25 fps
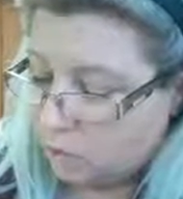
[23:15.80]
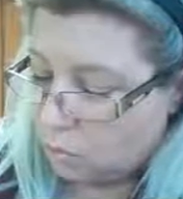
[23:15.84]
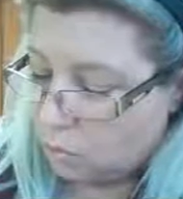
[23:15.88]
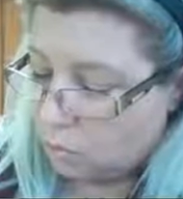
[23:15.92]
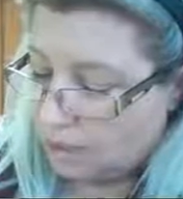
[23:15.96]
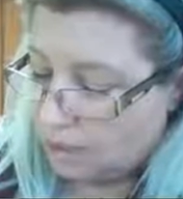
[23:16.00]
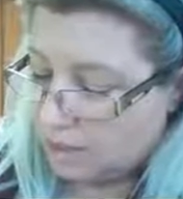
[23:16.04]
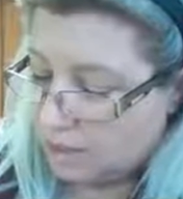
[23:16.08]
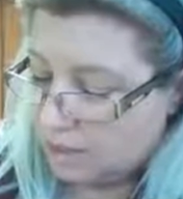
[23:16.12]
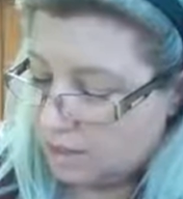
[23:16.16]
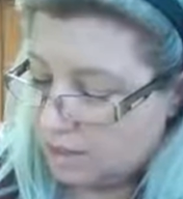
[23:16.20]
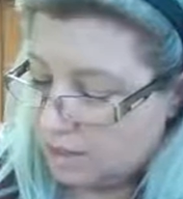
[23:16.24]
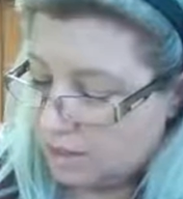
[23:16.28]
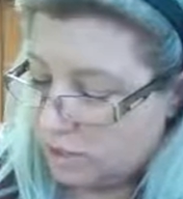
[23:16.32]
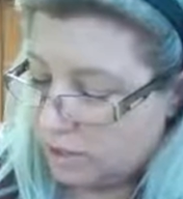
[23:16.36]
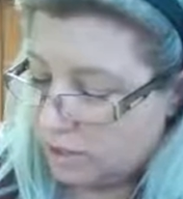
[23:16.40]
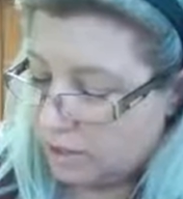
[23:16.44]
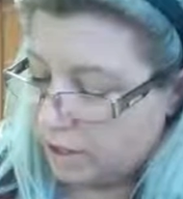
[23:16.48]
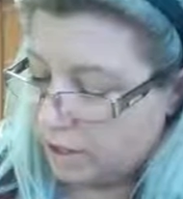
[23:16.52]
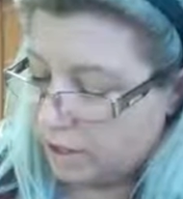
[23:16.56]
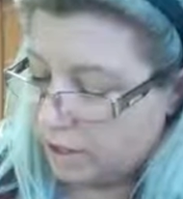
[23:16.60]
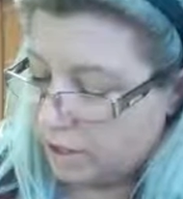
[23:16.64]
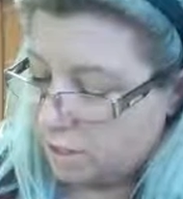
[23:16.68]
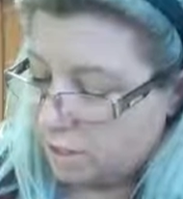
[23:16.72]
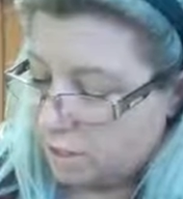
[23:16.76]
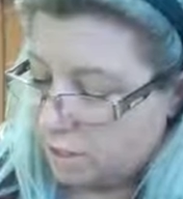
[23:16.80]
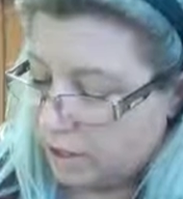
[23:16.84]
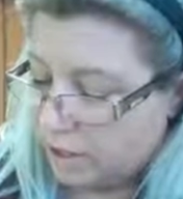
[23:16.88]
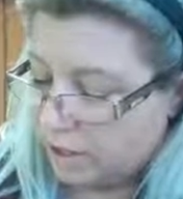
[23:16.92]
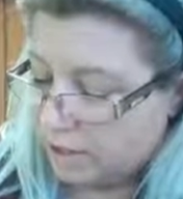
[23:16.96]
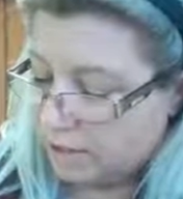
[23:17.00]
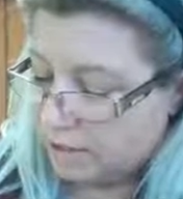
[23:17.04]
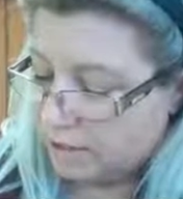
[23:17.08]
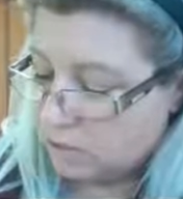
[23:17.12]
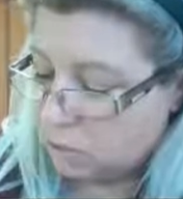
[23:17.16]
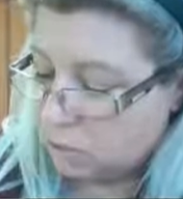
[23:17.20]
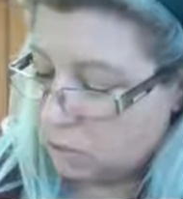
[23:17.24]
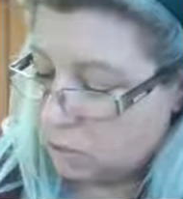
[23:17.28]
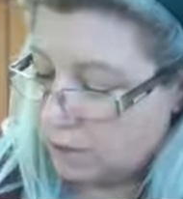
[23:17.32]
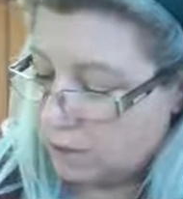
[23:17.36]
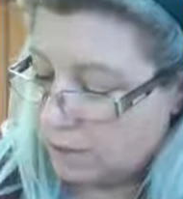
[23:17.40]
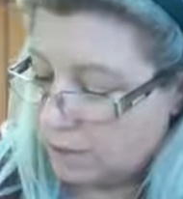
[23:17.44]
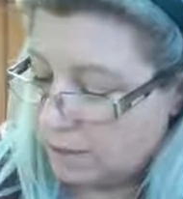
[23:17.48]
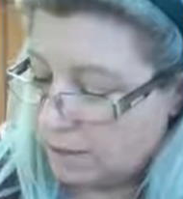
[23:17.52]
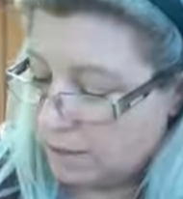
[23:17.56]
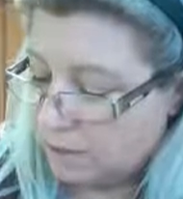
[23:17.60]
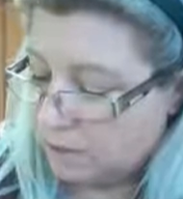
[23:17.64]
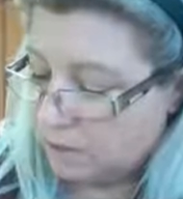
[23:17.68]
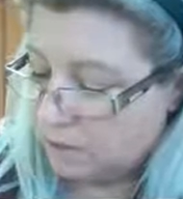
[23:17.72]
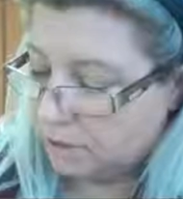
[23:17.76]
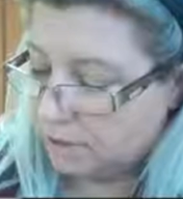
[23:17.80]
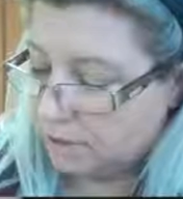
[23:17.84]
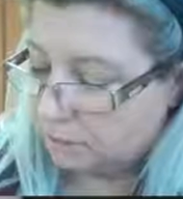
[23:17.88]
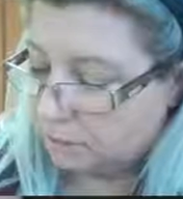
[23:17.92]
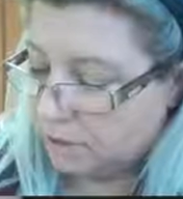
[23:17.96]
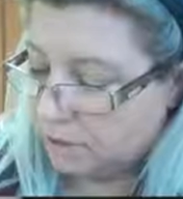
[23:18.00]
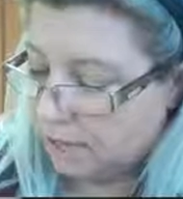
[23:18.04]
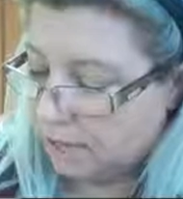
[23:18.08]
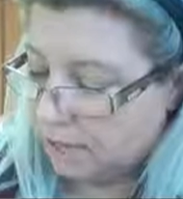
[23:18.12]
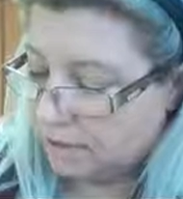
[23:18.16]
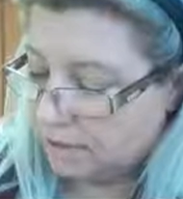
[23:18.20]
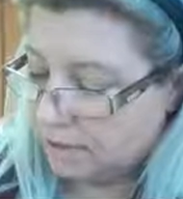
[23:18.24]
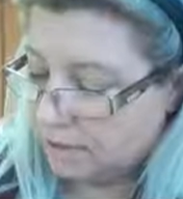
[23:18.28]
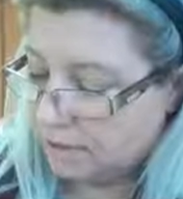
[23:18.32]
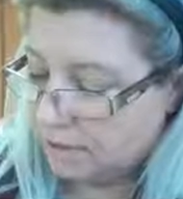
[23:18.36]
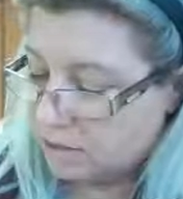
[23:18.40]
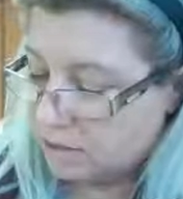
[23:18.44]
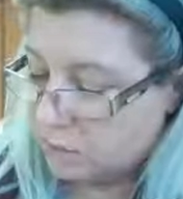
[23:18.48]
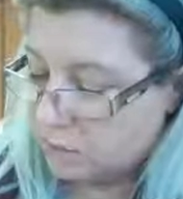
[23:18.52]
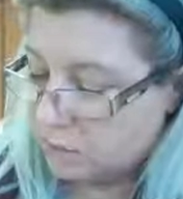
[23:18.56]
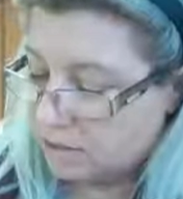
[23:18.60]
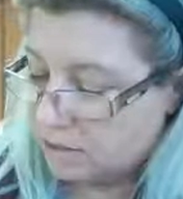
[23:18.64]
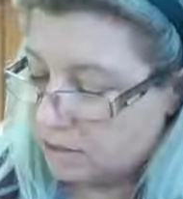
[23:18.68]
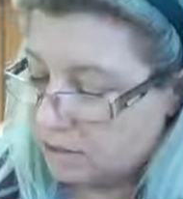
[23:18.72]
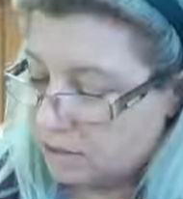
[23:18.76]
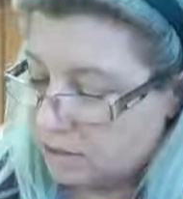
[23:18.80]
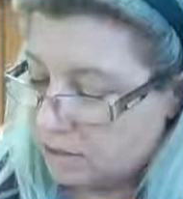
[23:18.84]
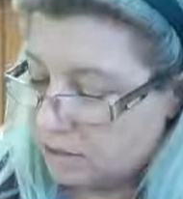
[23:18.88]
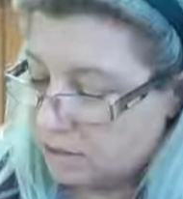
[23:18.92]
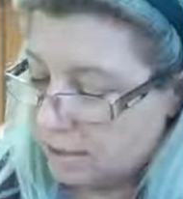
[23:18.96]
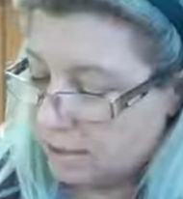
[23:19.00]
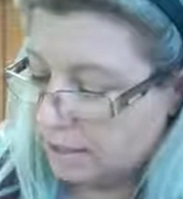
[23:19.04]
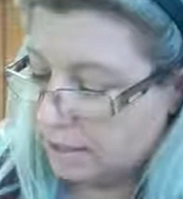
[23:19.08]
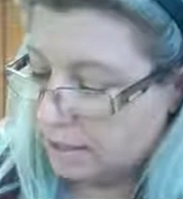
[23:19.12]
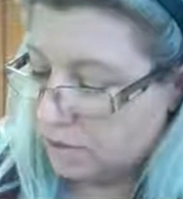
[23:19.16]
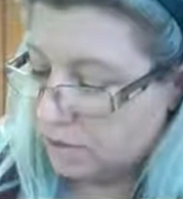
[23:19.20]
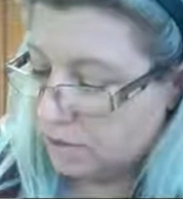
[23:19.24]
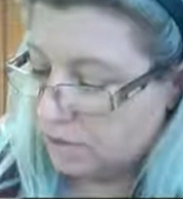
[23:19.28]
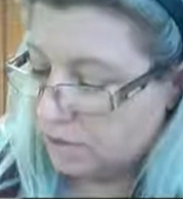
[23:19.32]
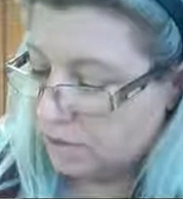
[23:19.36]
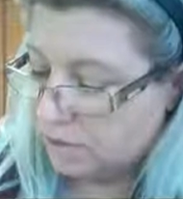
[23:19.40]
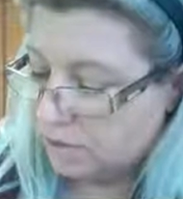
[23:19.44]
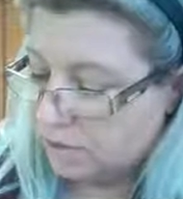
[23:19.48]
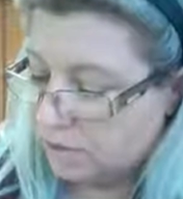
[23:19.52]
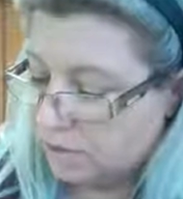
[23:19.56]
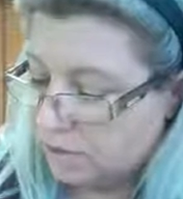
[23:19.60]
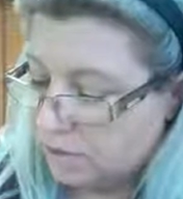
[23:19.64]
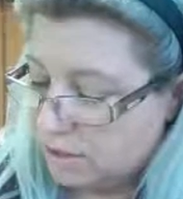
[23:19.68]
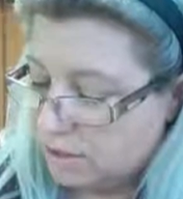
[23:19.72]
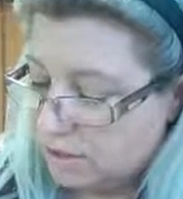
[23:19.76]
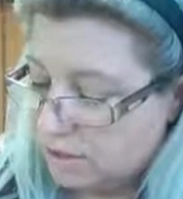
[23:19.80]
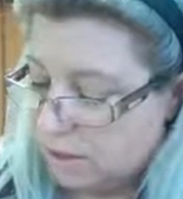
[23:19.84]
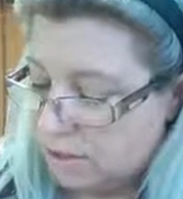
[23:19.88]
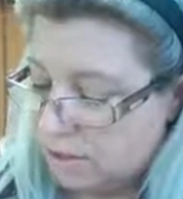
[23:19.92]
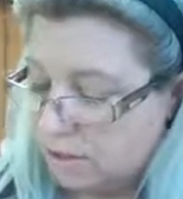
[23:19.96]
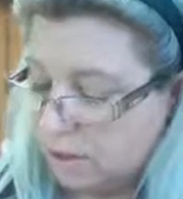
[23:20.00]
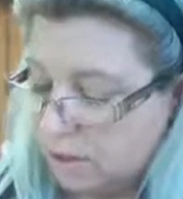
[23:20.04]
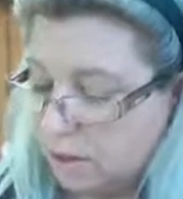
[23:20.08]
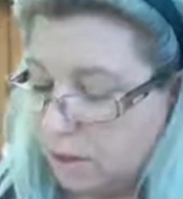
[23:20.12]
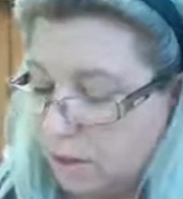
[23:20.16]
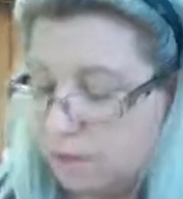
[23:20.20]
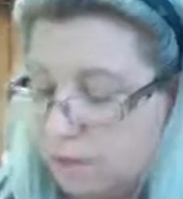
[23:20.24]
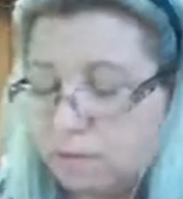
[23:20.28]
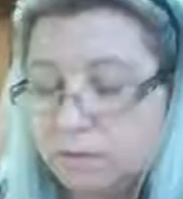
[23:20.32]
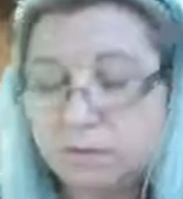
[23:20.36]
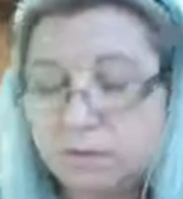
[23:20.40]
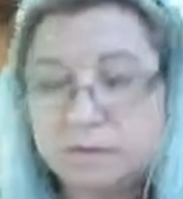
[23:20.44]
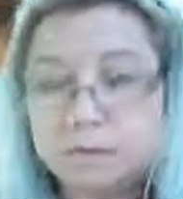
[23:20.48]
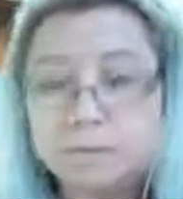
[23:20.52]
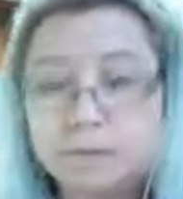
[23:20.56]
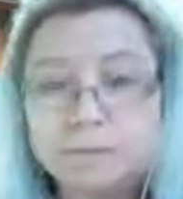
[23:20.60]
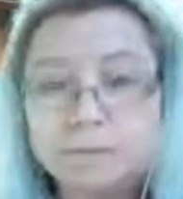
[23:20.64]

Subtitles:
Y squared minus y minus 20 equals 0.